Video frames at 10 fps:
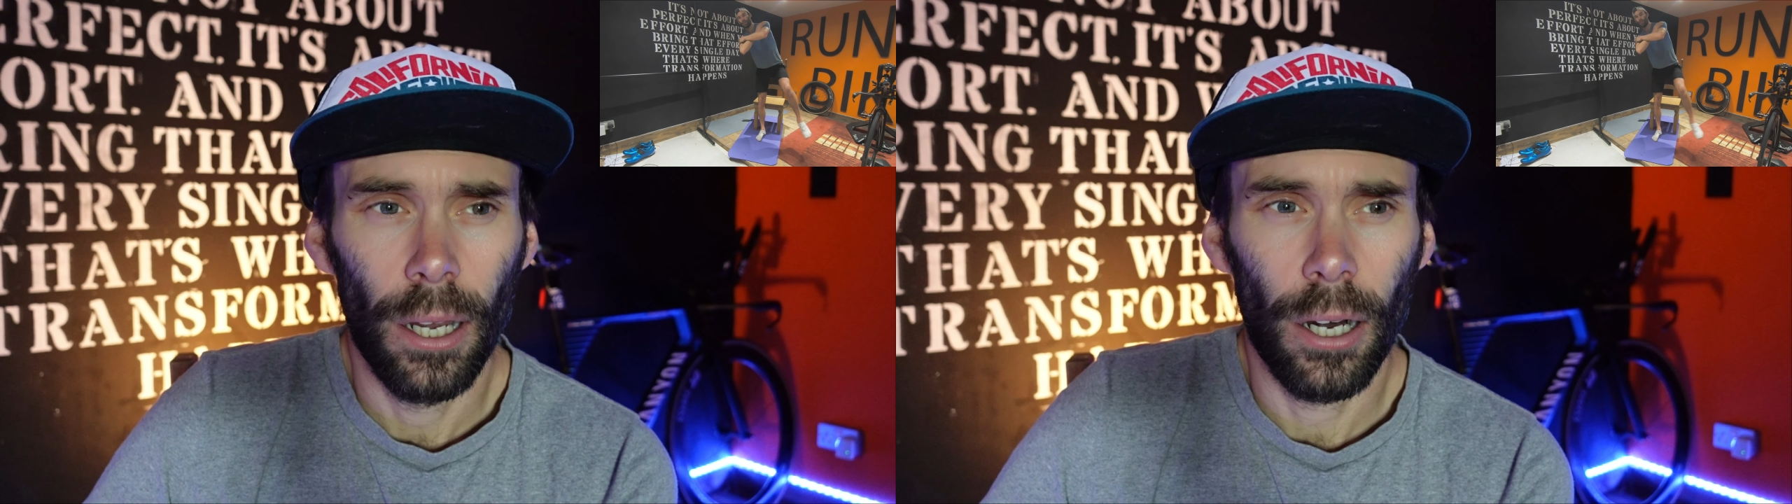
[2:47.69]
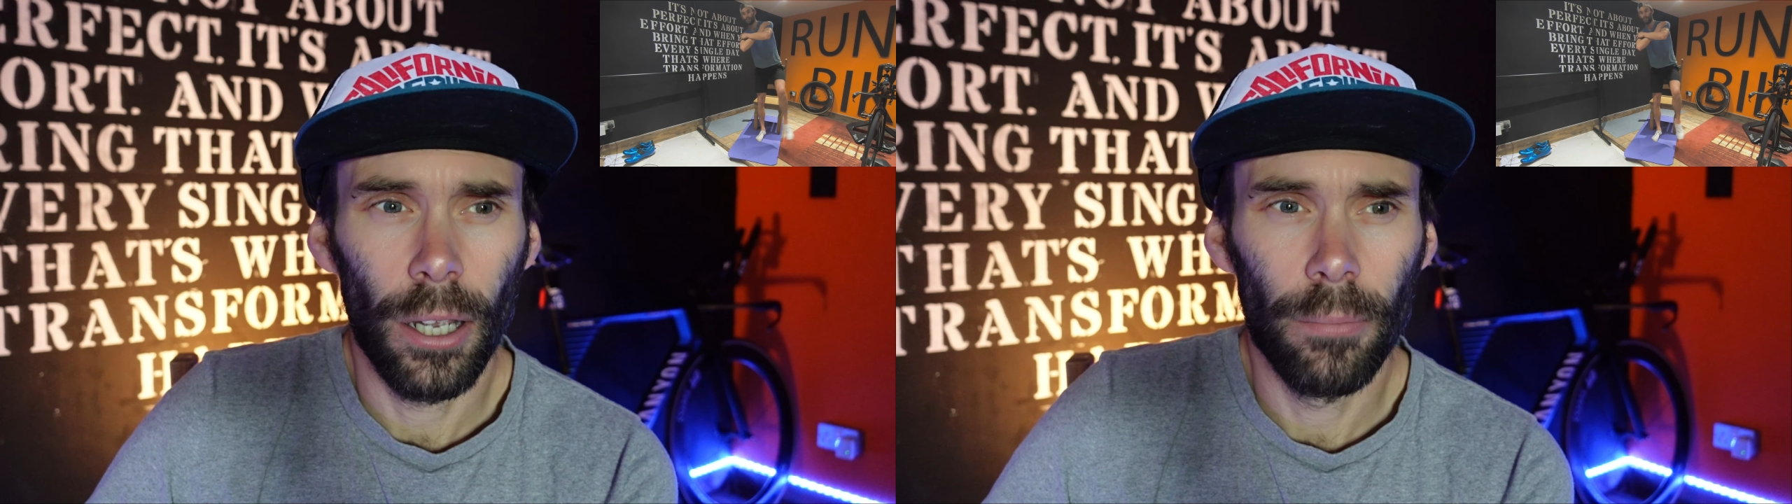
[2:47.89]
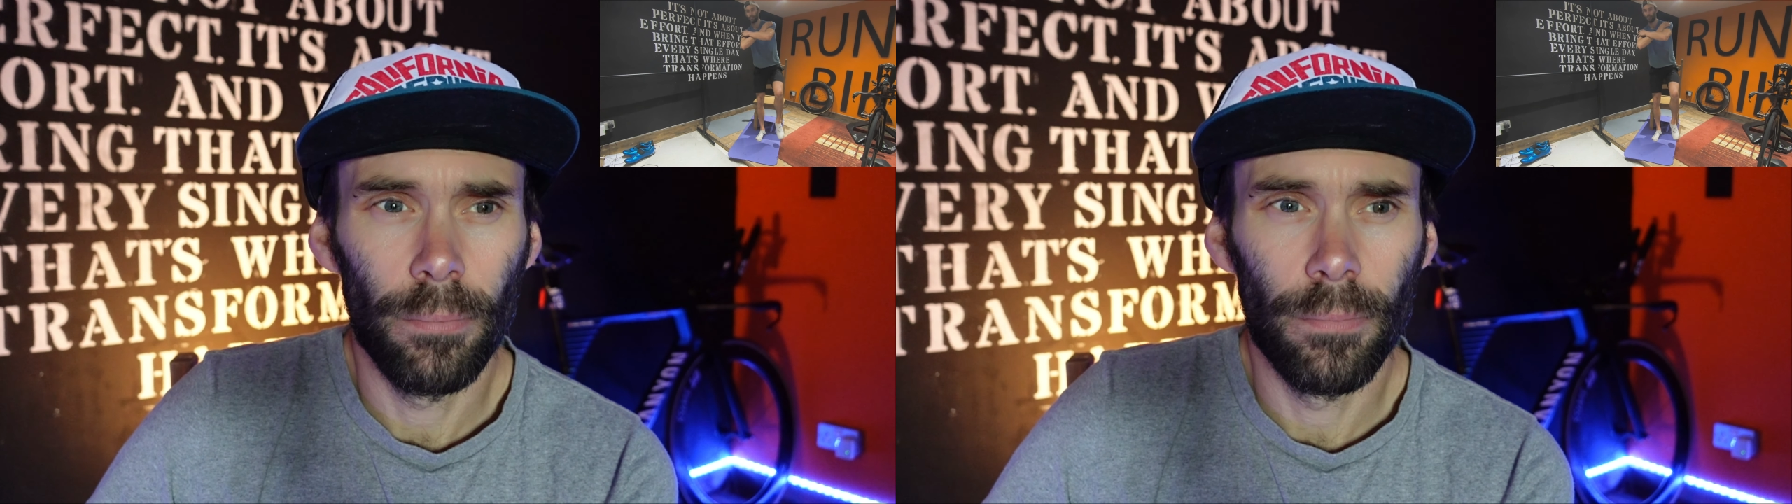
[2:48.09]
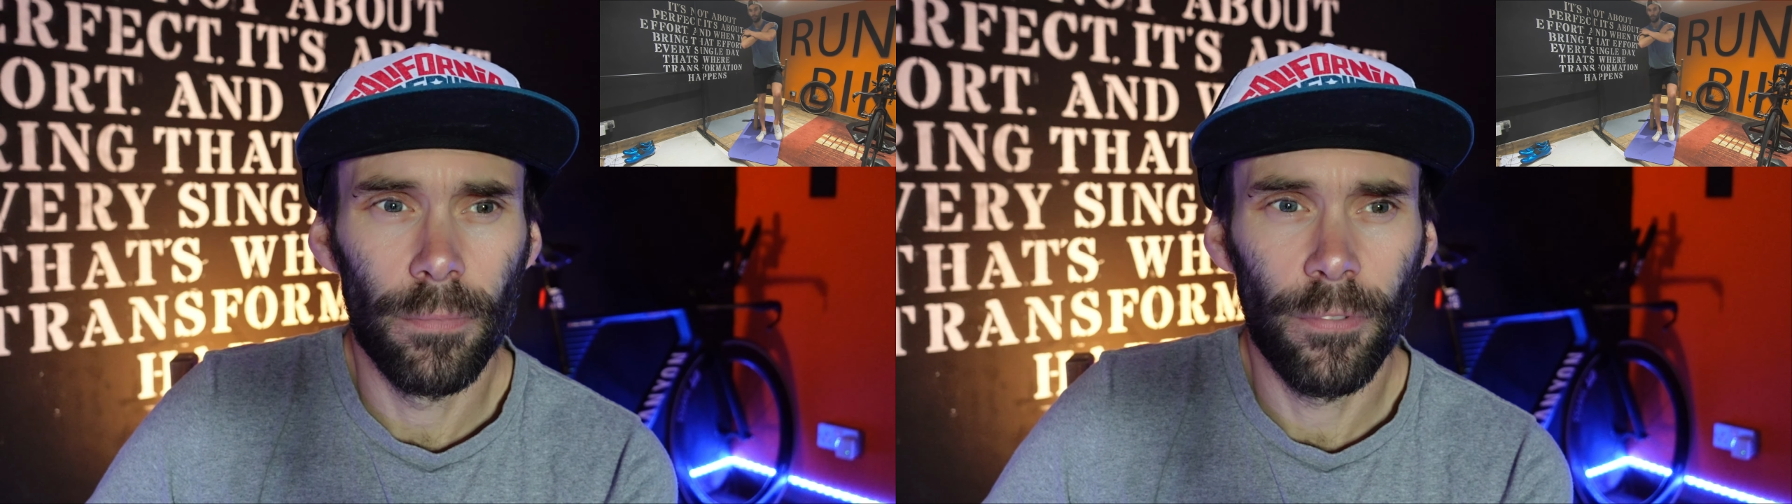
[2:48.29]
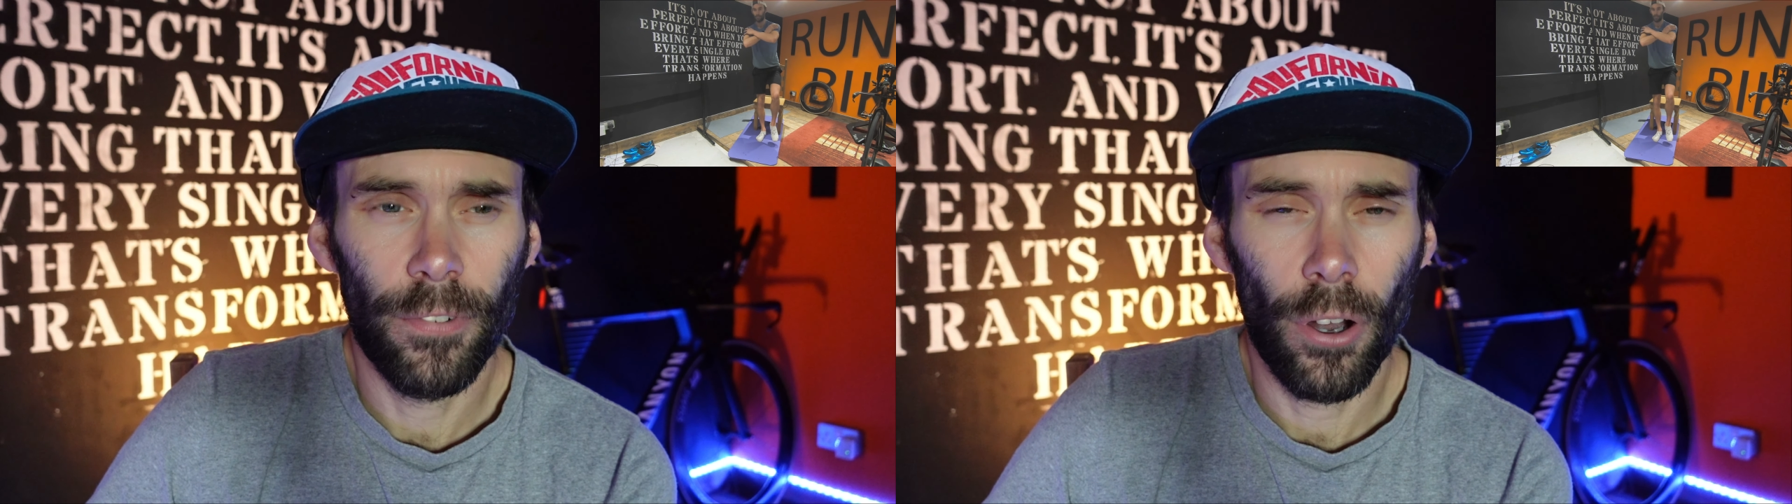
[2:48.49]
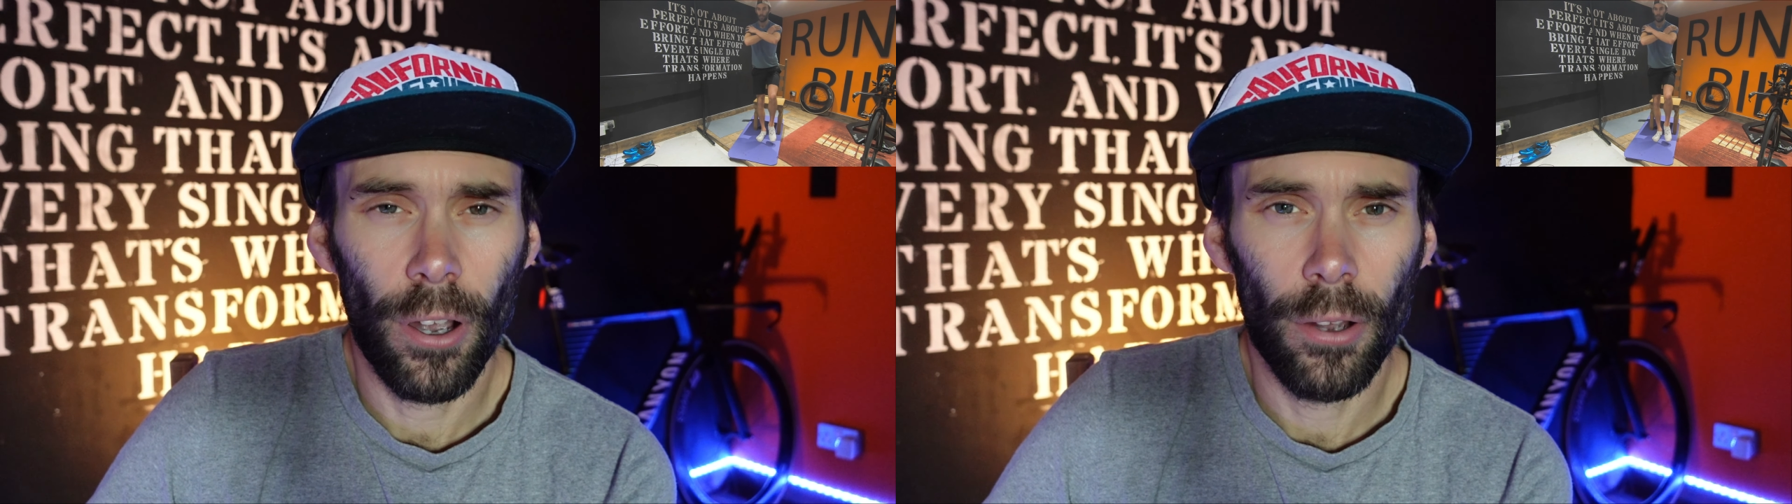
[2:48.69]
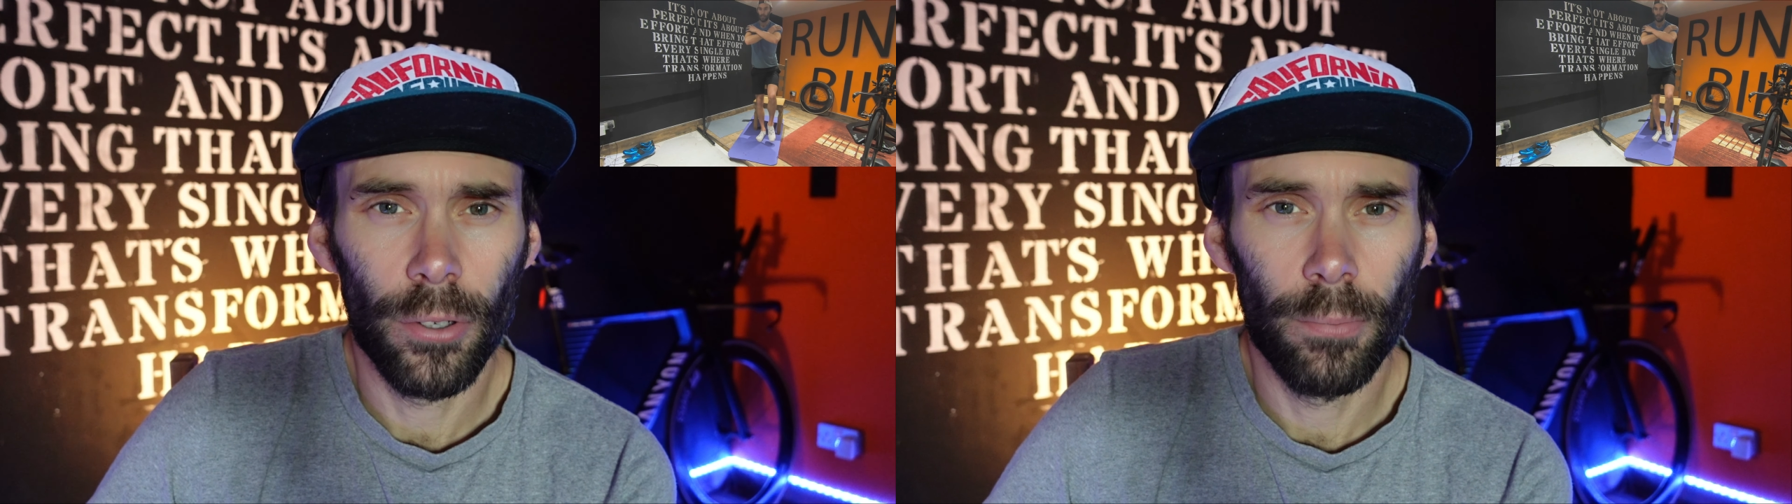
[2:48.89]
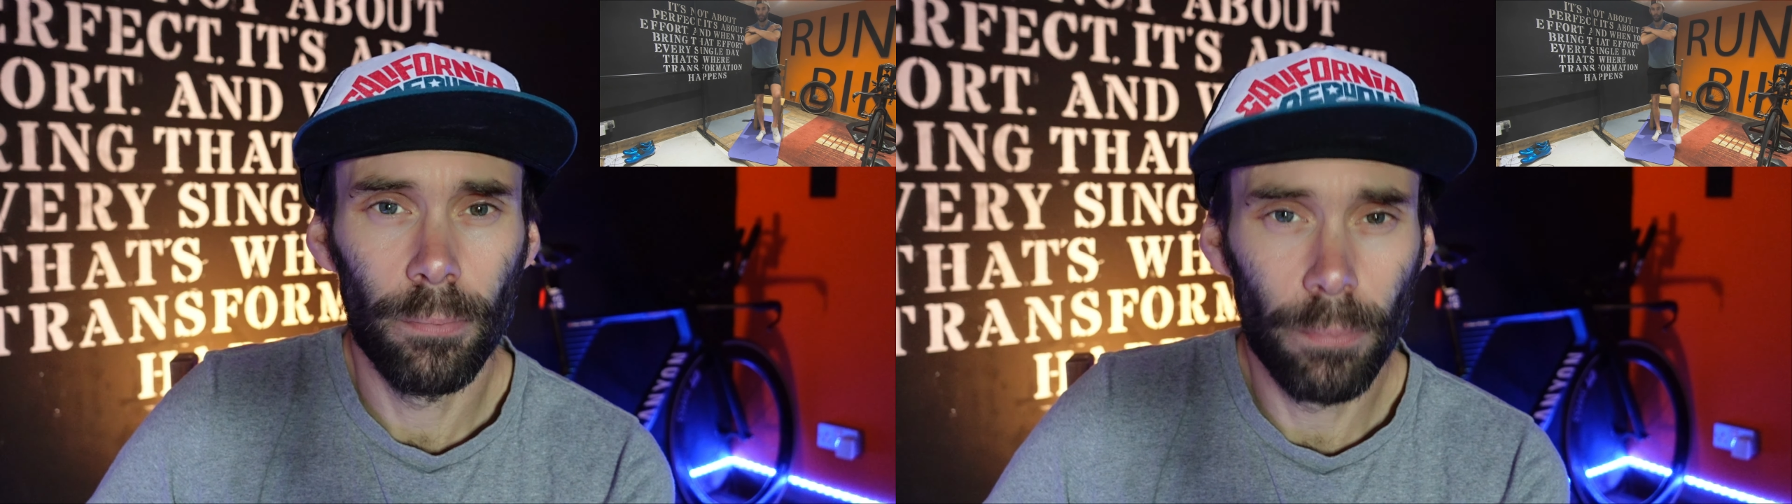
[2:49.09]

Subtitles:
I find